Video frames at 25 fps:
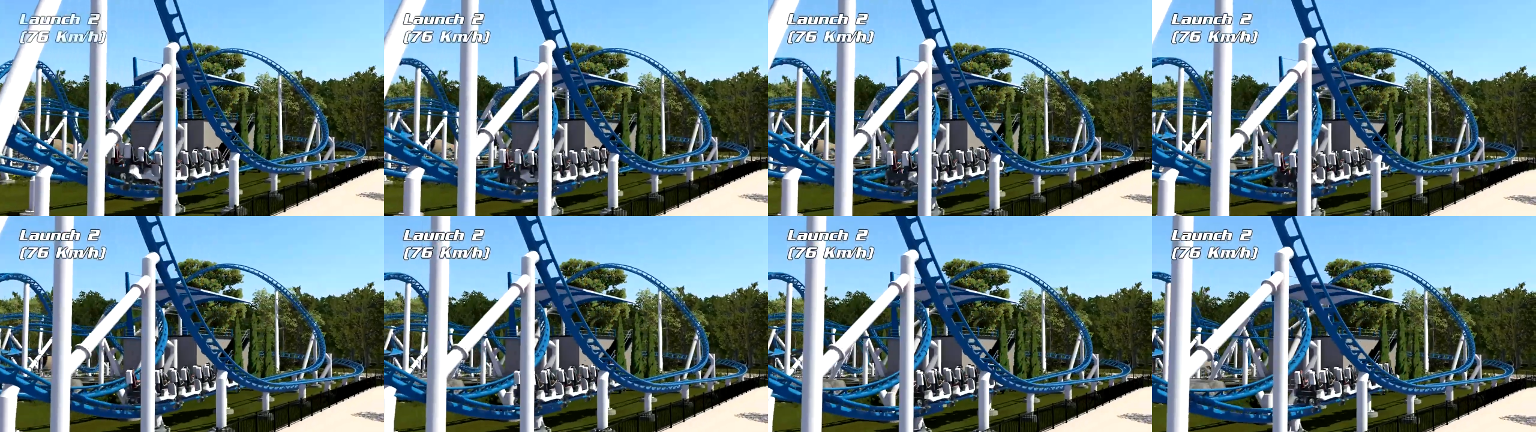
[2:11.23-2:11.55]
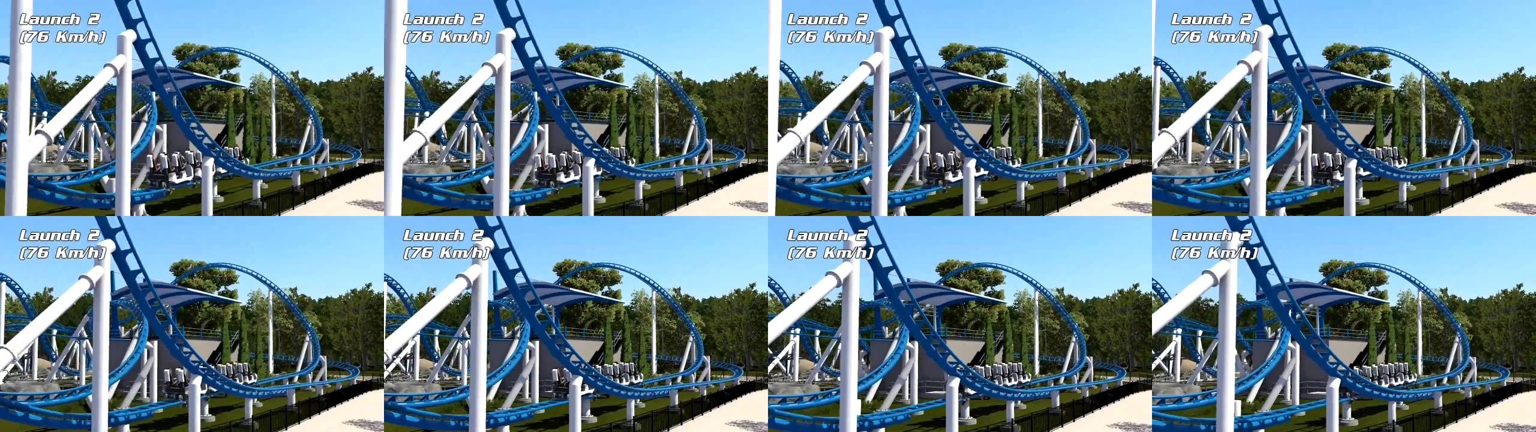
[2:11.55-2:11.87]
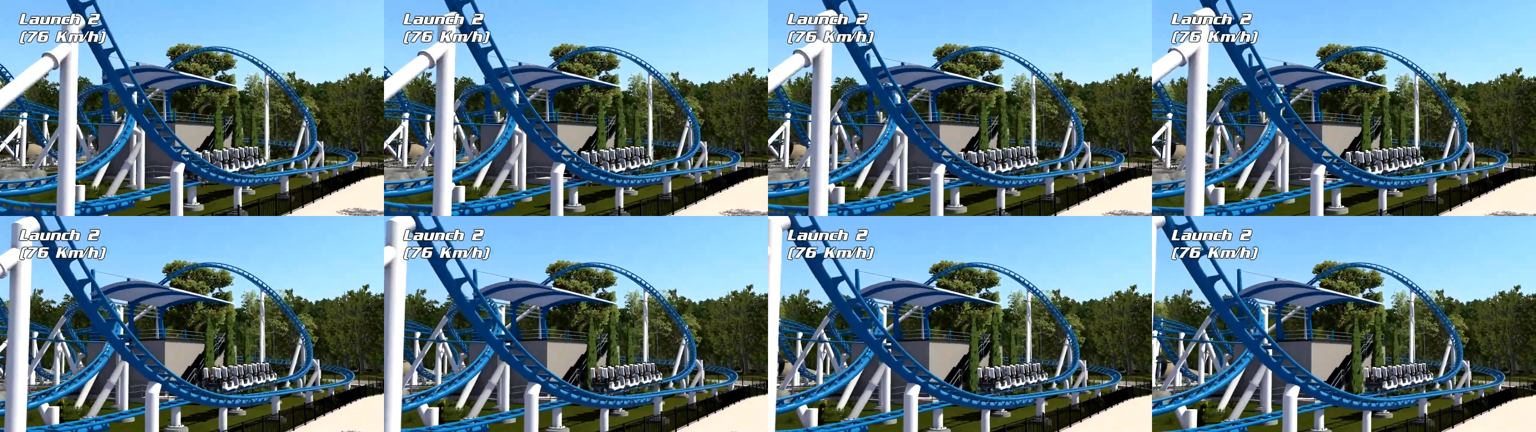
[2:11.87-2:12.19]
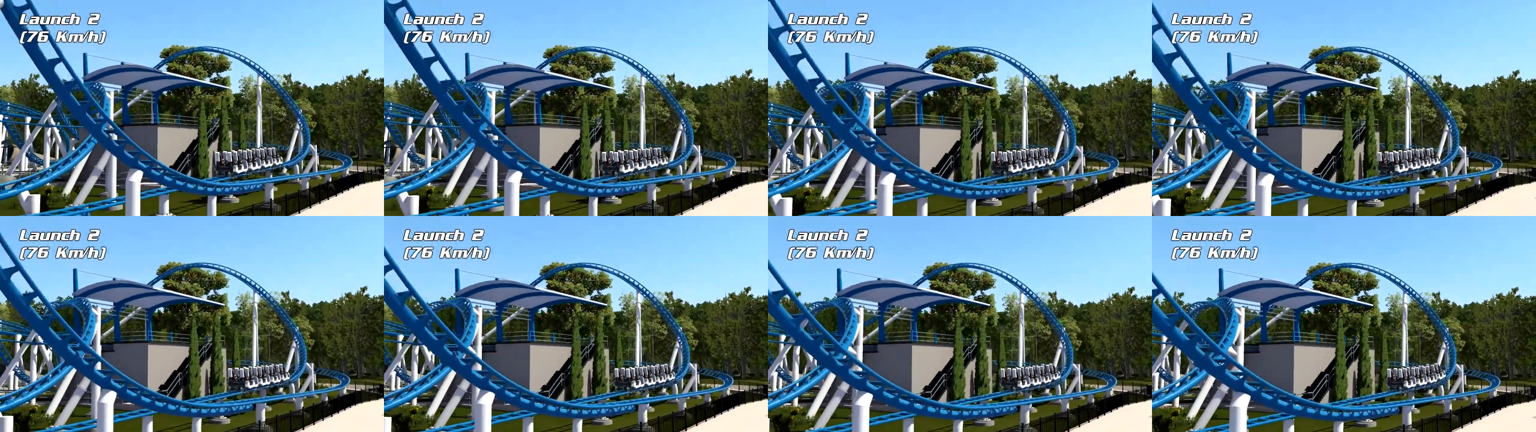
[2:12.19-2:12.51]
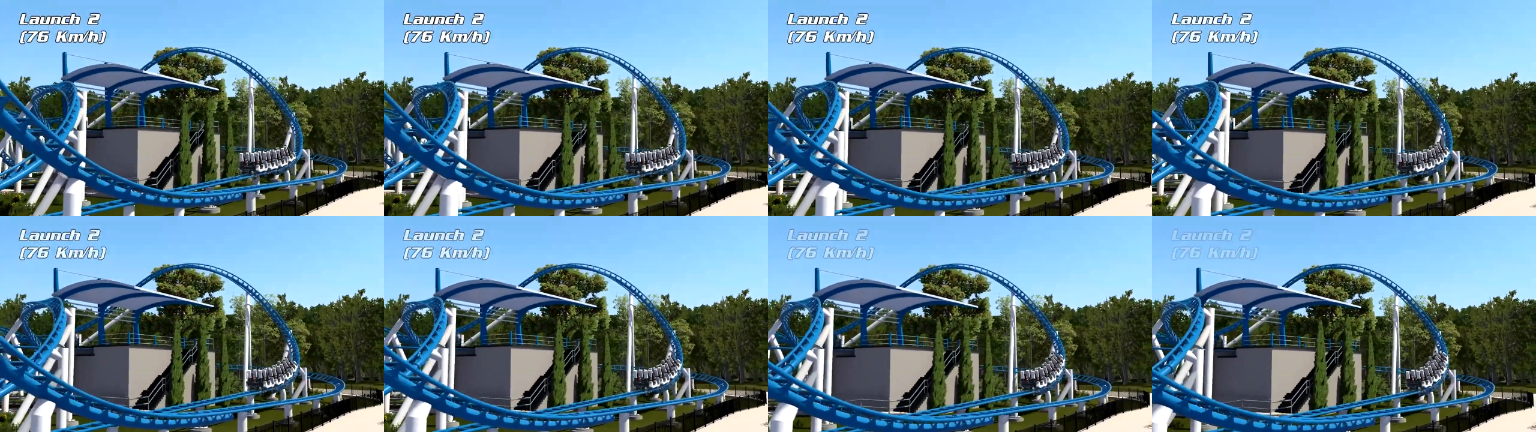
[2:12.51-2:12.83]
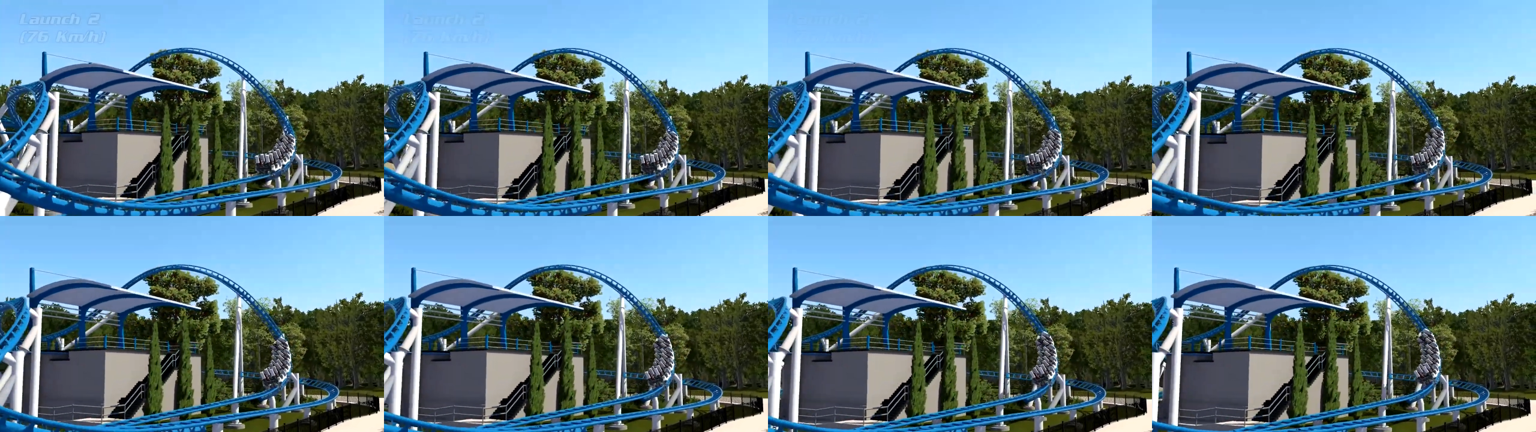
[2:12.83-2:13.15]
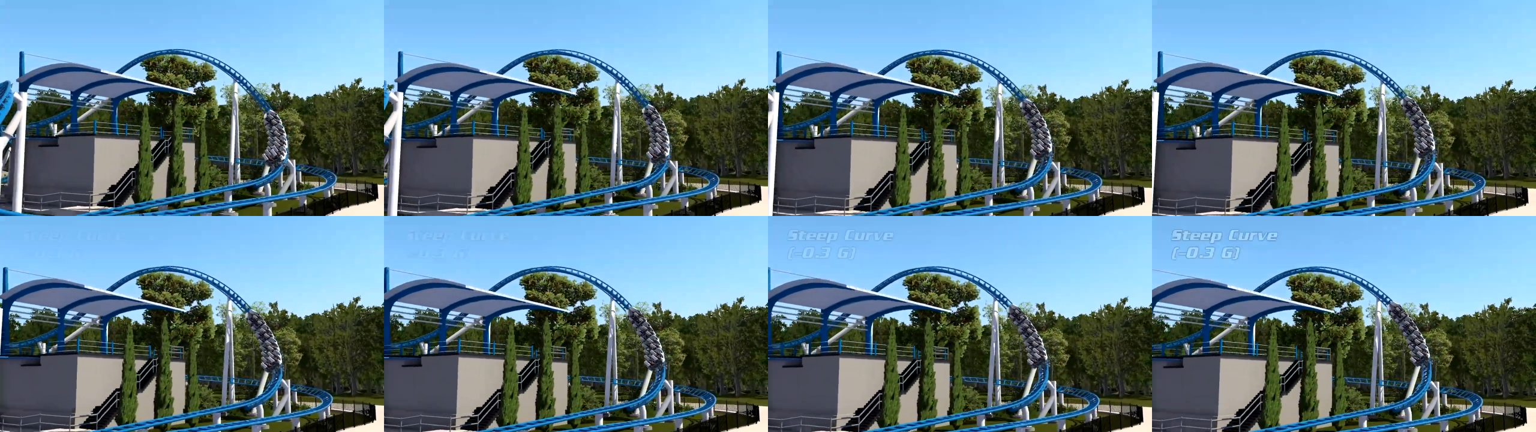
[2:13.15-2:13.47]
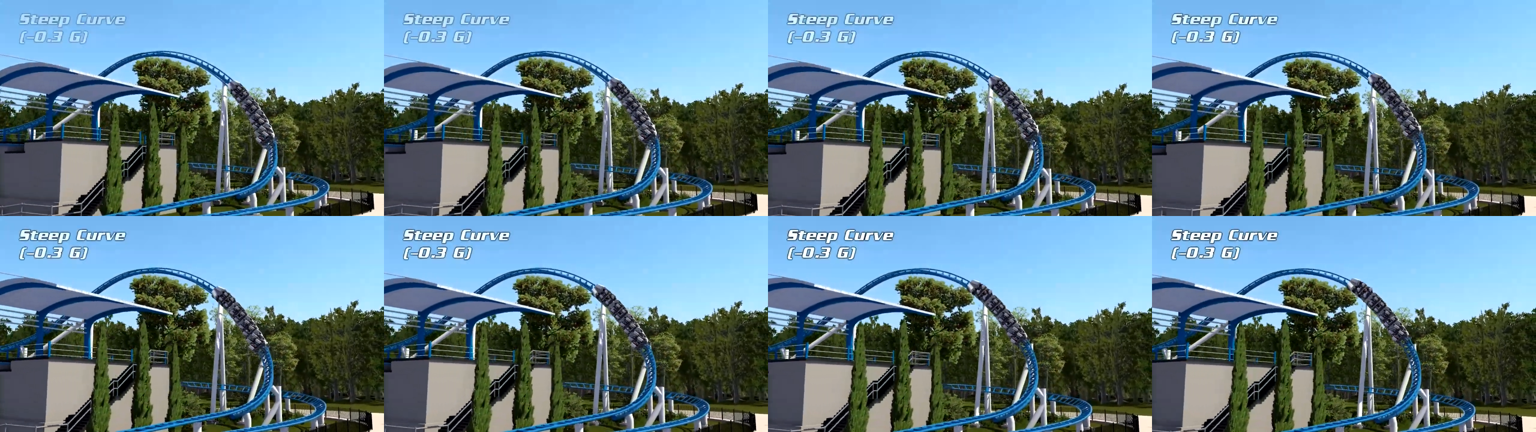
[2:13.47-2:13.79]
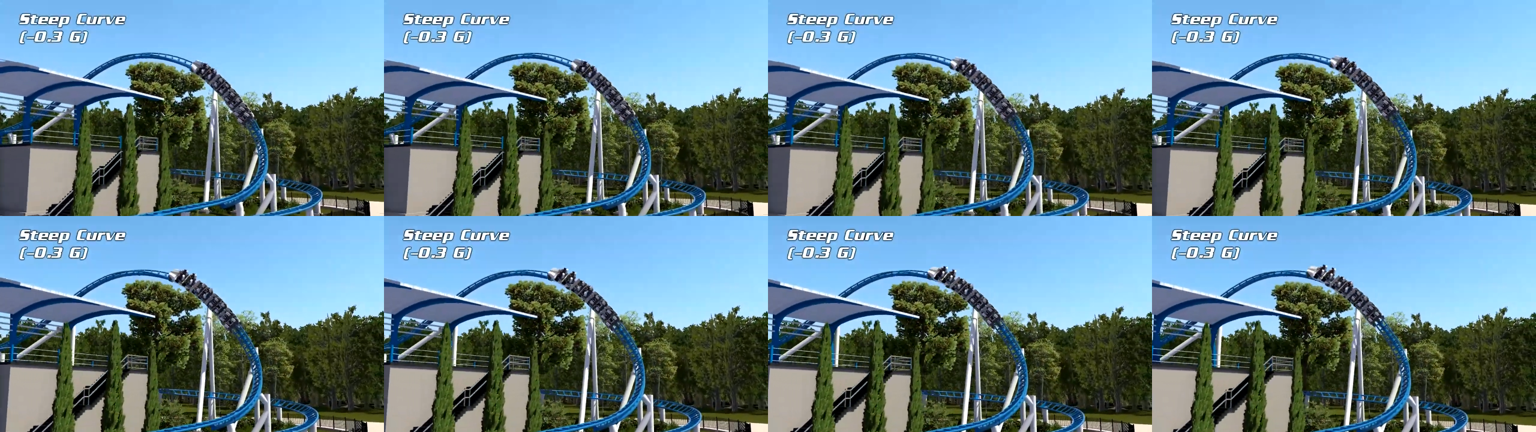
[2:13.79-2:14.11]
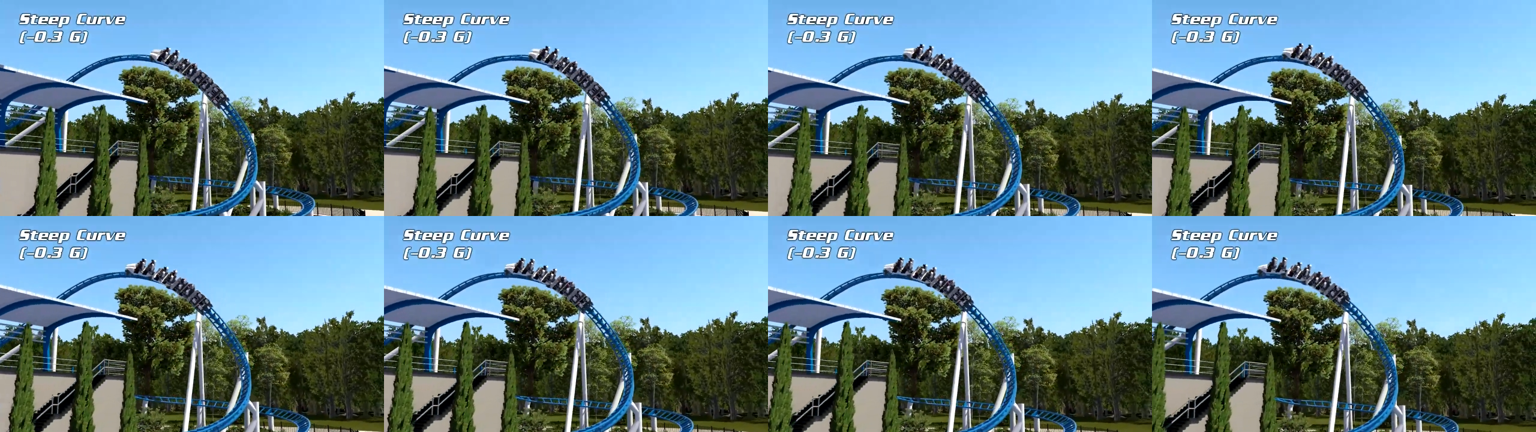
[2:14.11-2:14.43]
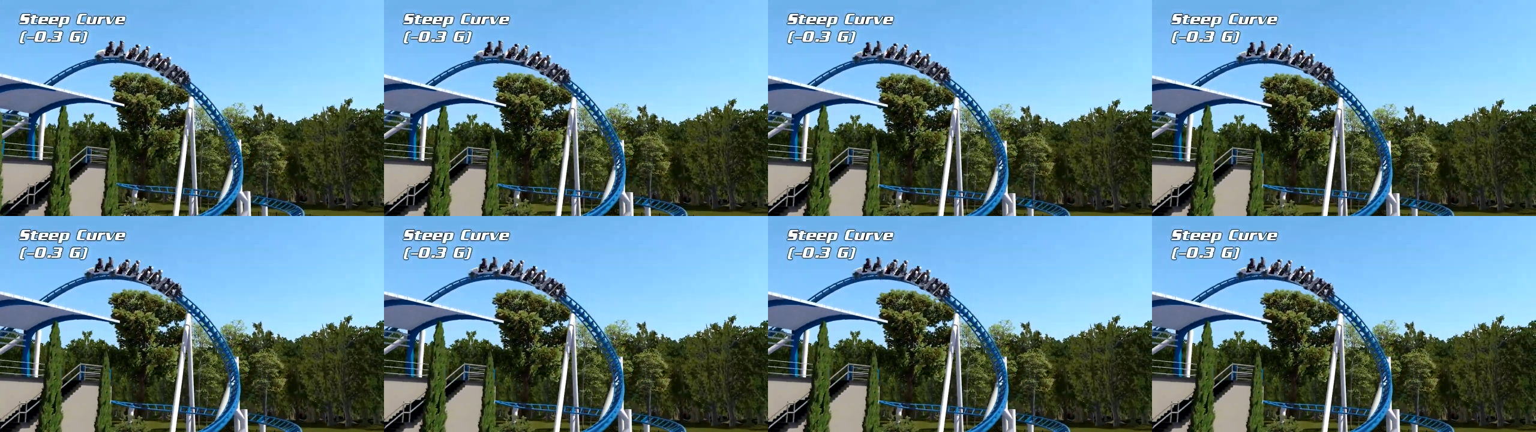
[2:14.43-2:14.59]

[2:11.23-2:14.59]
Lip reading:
No face is visible, so there are no lips to read.